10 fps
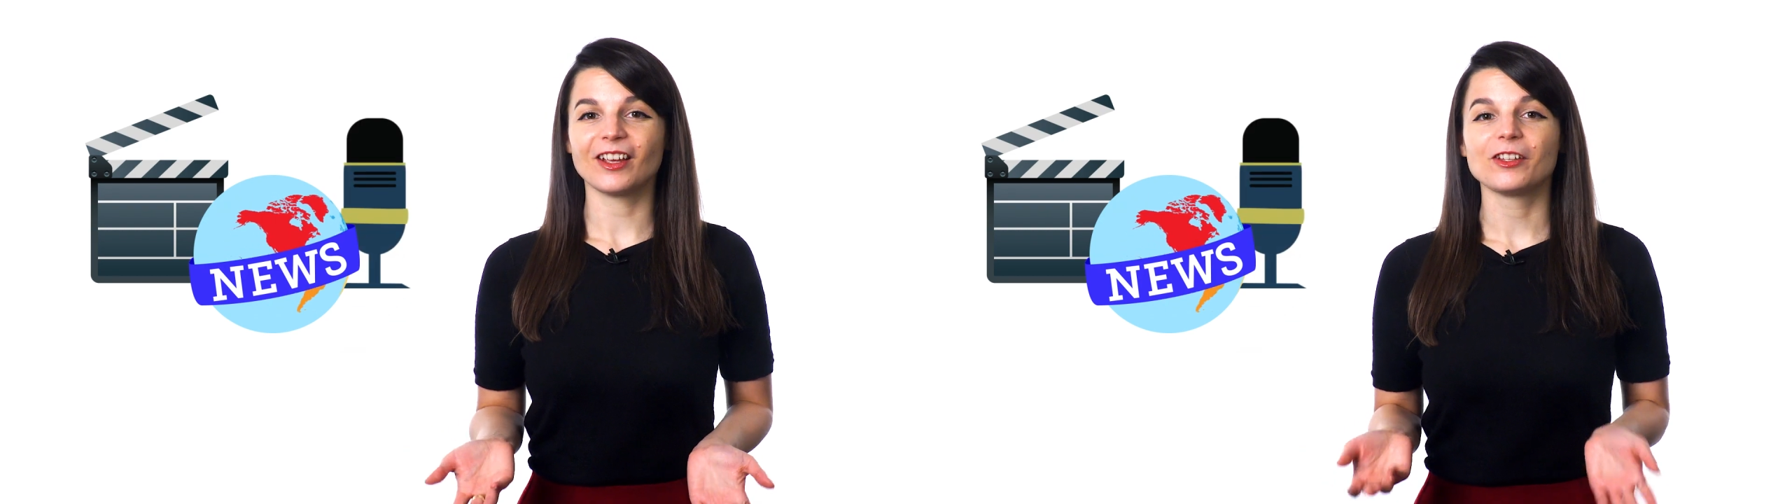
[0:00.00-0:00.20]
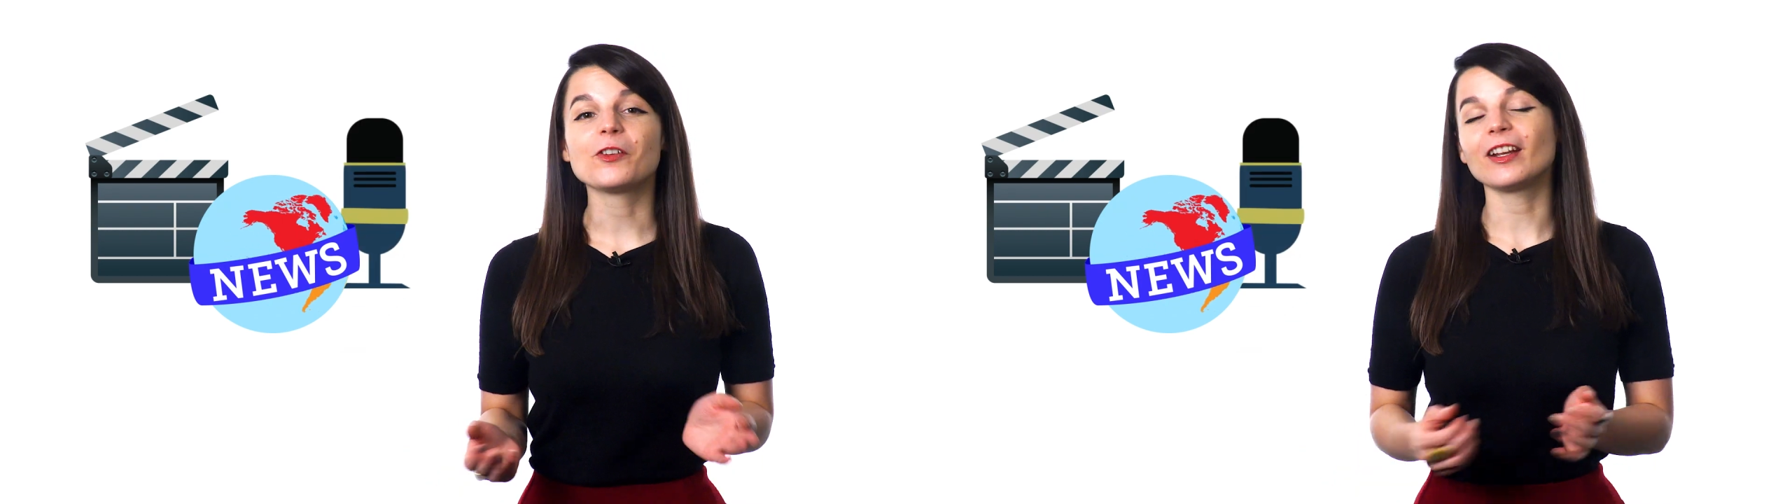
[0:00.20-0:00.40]

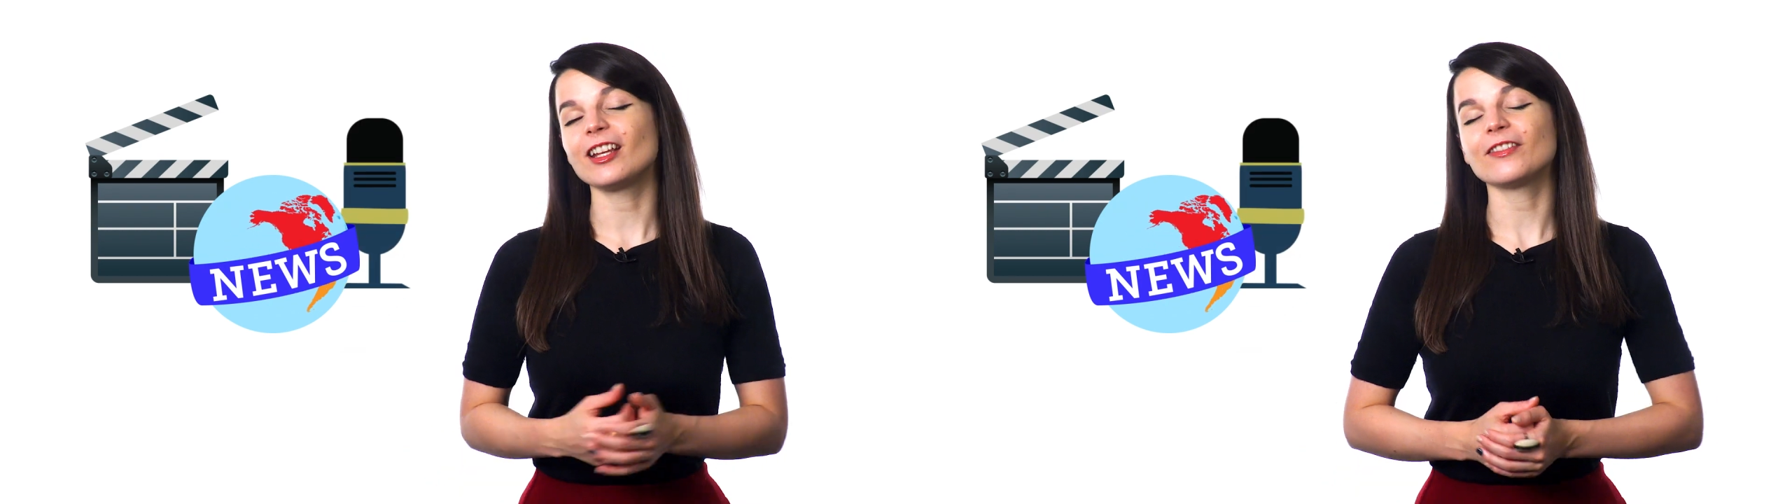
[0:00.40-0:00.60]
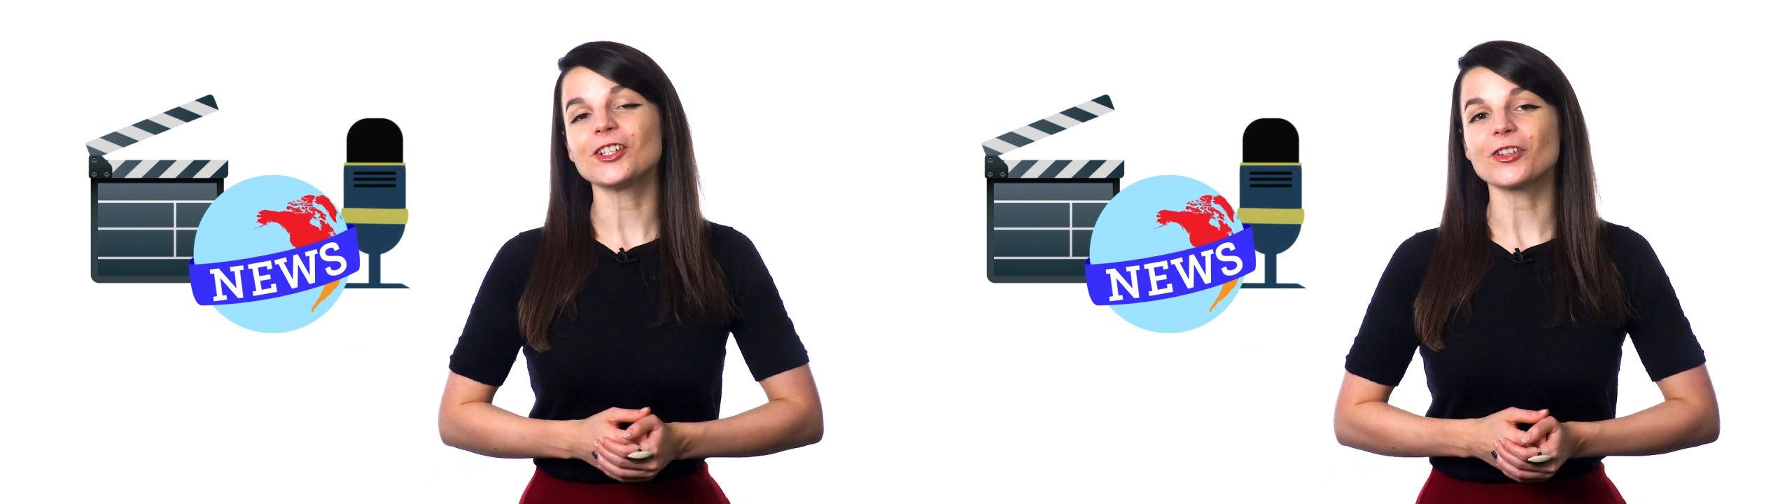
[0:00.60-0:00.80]
You can
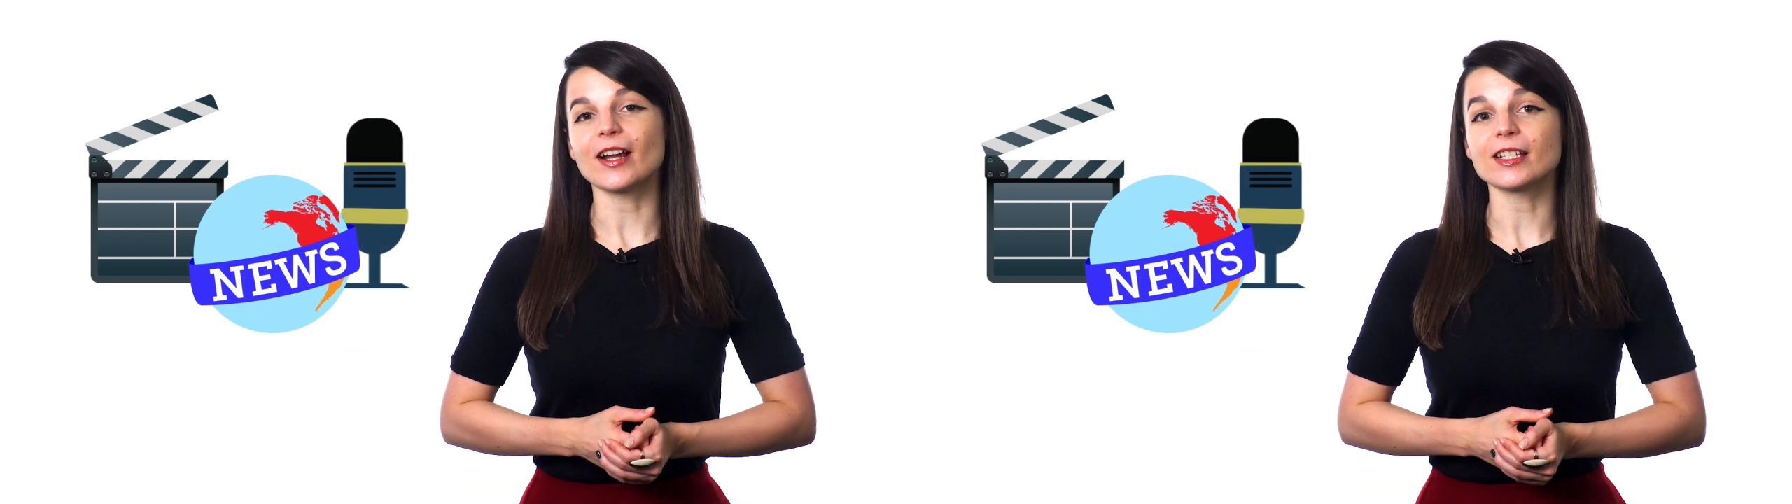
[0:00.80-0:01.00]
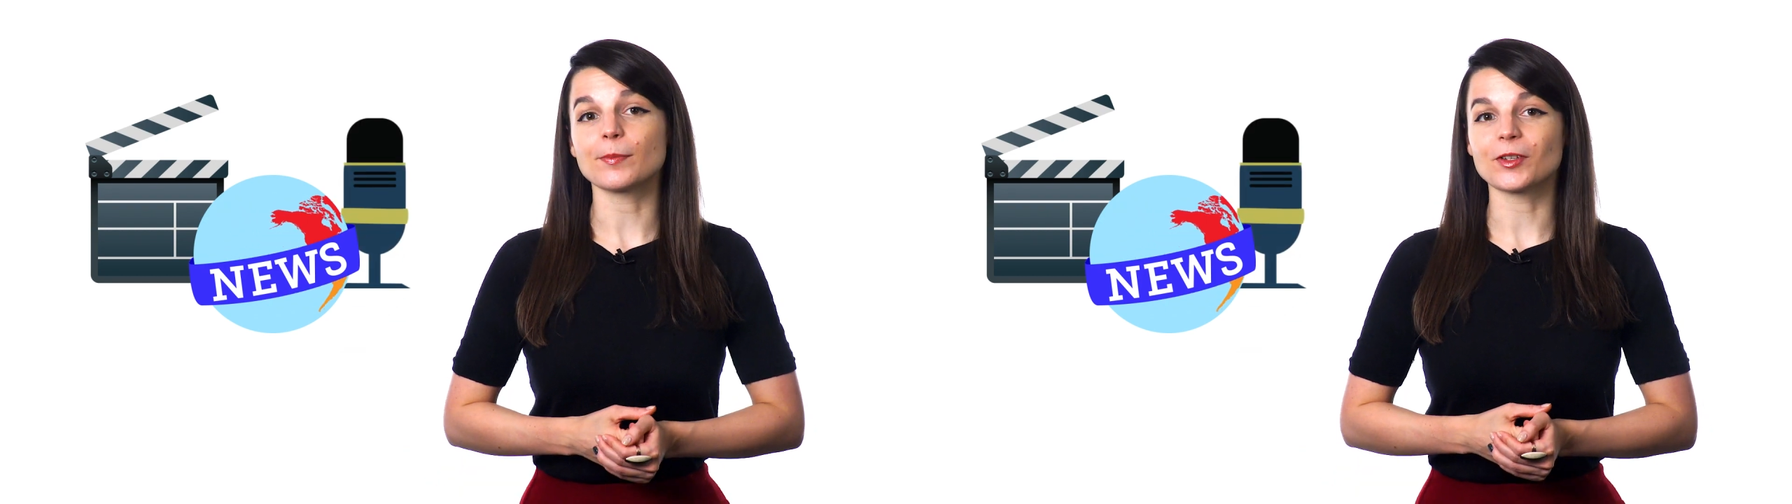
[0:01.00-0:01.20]
even
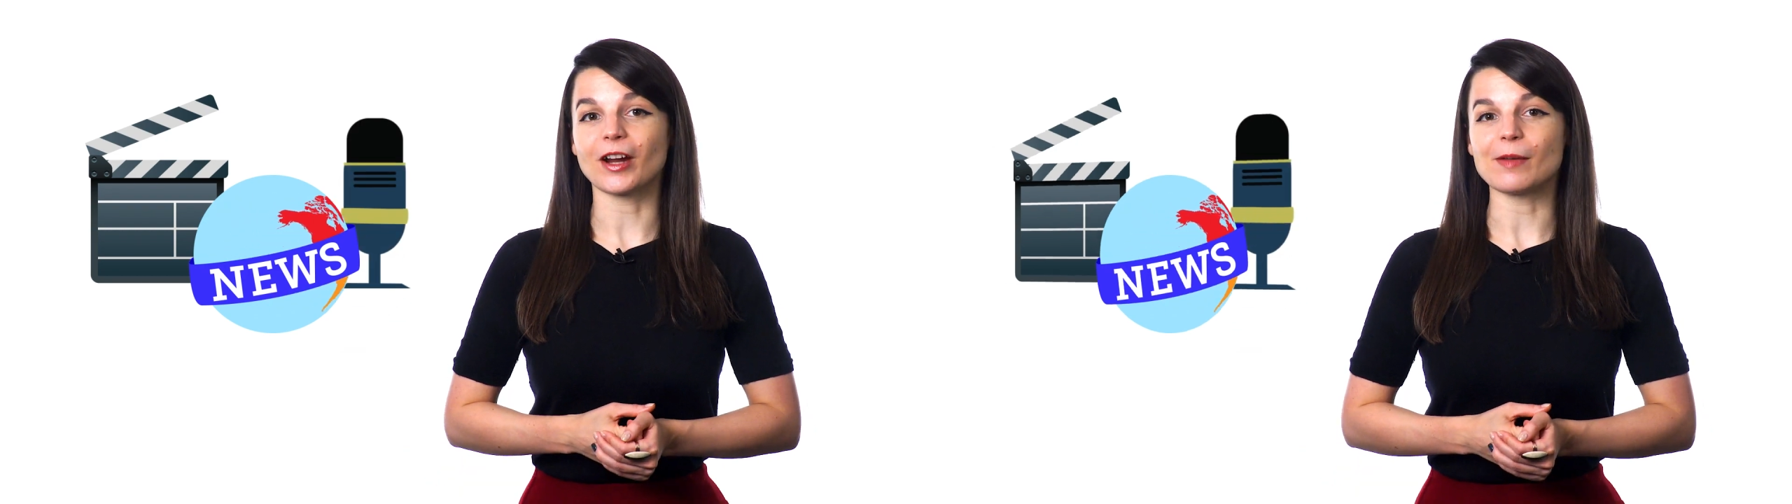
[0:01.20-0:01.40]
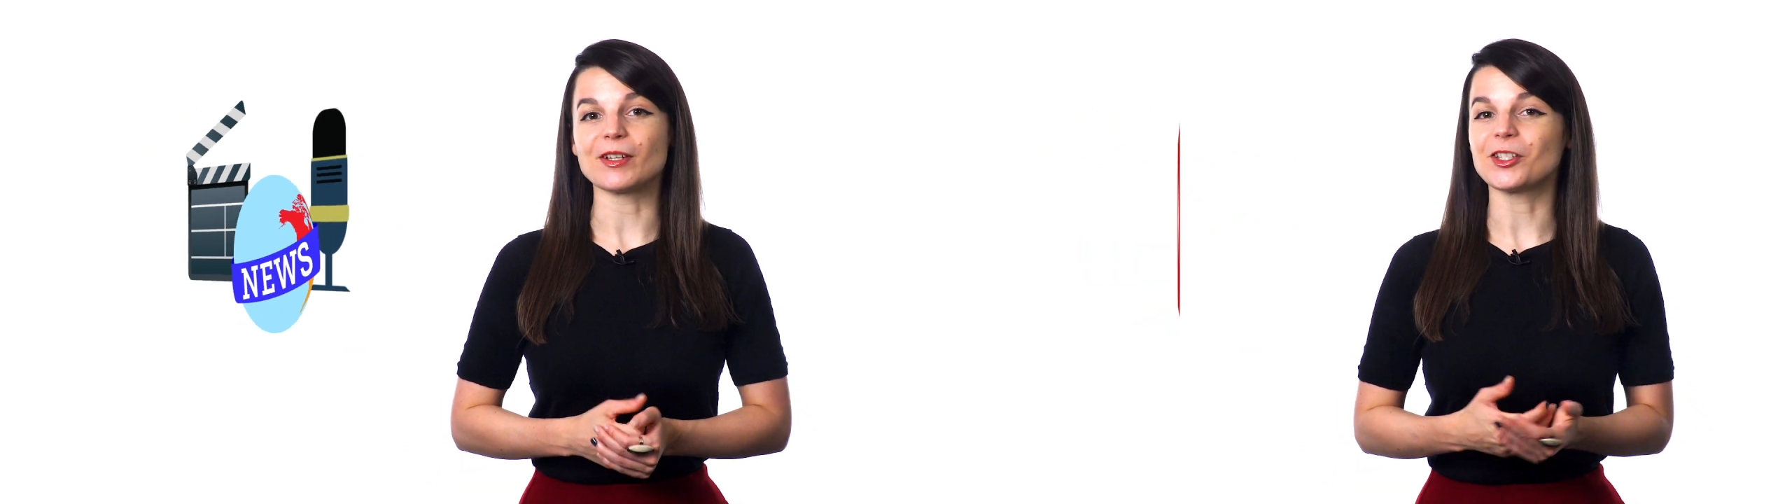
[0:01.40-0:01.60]
try subscribing